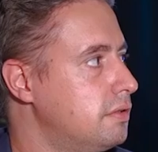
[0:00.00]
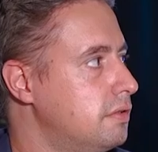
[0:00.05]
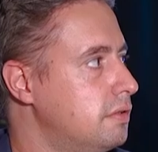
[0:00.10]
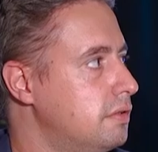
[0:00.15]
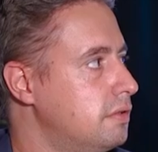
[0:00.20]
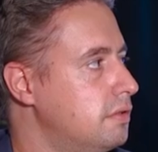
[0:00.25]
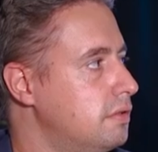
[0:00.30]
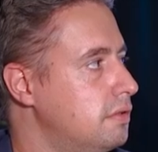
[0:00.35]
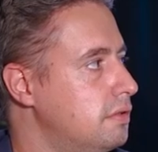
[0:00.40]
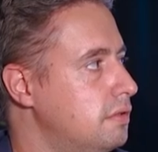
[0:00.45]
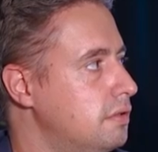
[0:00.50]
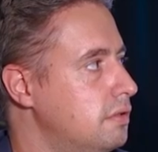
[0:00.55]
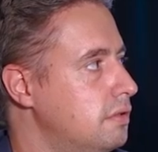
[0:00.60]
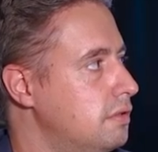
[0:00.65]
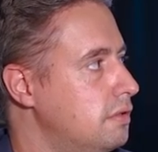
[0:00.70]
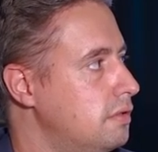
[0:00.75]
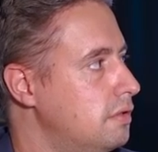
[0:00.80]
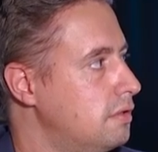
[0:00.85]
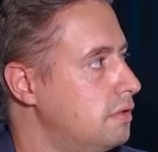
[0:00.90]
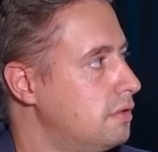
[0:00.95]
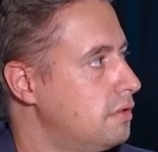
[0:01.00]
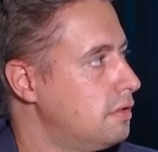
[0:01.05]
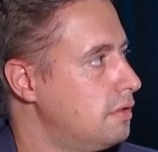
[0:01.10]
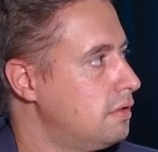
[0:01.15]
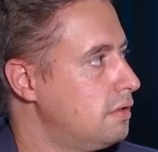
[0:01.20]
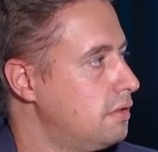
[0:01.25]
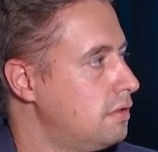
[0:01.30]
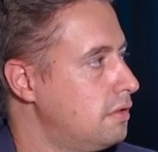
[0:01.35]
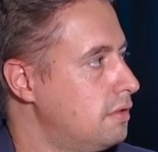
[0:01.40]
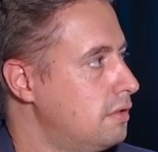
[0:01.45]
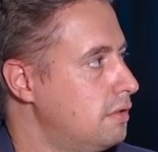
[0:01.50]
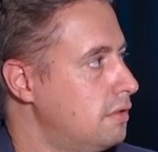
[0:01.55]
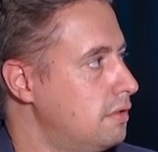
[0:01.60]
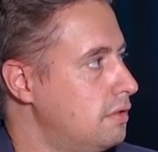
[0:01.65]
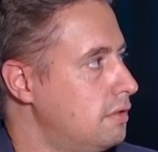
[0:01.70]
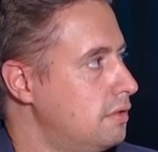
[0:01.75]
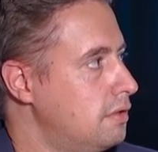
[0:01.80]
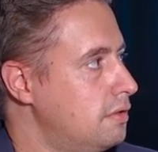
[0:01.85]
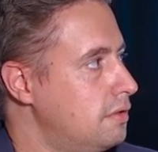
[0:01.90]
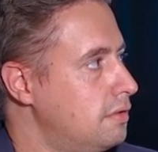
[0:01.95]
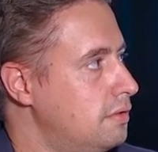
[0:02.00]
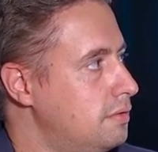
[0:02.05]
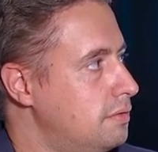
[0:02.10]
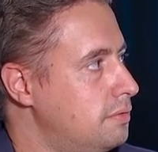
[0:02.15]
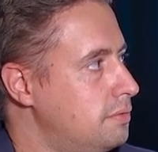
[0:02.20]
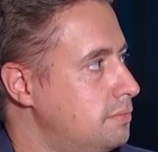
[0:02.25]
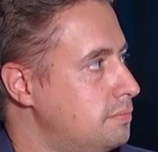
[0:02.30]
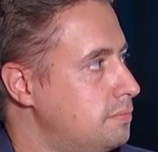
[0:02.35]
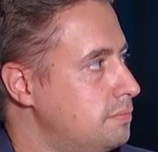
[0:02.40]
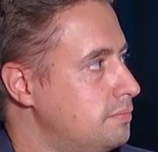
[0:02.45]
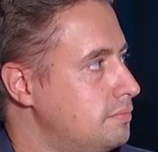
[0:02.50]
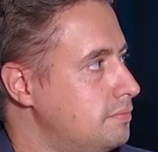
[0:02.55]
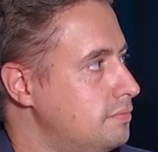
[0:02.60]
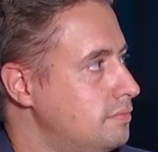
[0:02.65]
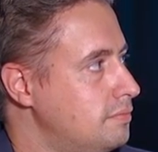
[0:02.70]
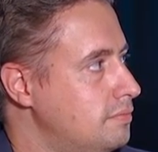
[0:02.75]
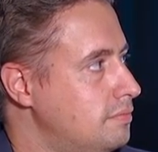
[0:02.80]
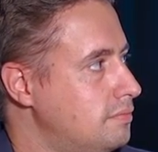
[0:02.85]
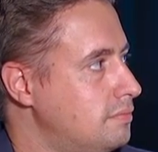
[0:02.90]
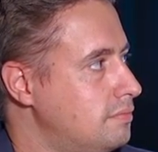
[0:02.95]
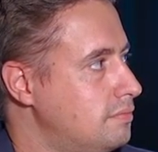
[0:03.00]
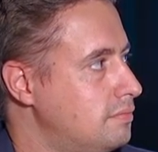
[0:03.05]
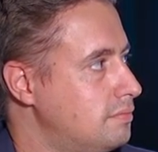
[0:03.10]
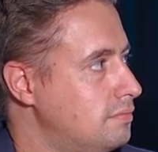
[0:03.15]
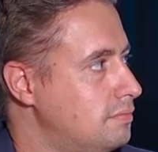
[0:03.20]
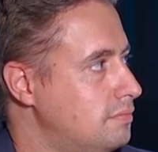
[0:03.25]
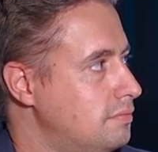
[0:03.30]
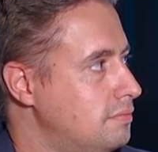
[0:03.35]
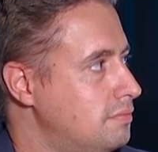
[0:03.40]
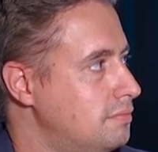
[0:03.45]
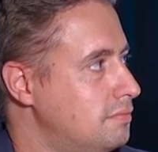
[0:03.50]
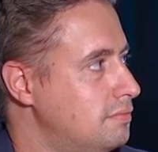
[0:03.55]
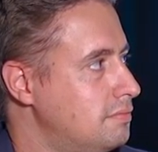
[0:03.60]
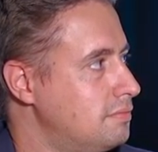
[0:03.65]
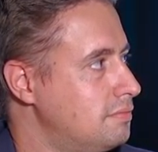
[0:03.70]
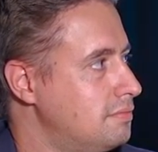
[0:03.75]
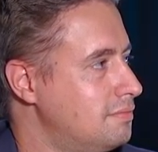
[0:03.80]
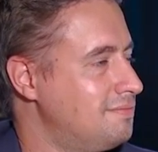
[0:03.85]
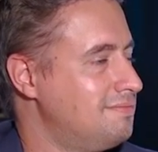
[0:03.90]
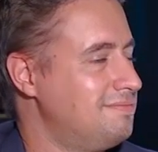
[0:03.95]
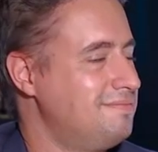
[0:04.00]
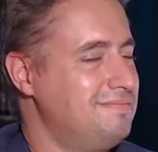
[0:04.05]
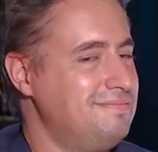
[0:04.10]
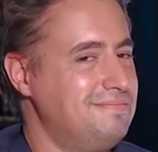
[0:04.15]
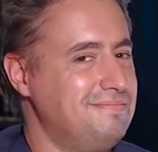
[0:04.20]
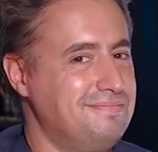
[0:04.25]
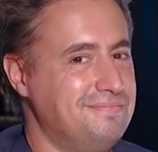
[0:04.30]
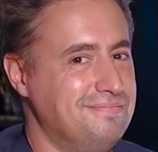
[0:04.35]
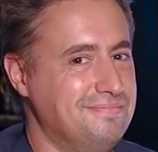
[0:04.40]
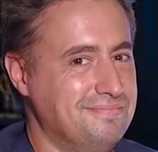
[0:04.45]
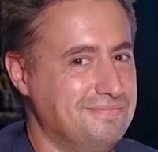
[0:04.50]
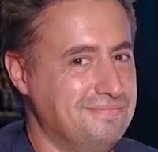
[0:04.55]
No words are spoken by the person on screen.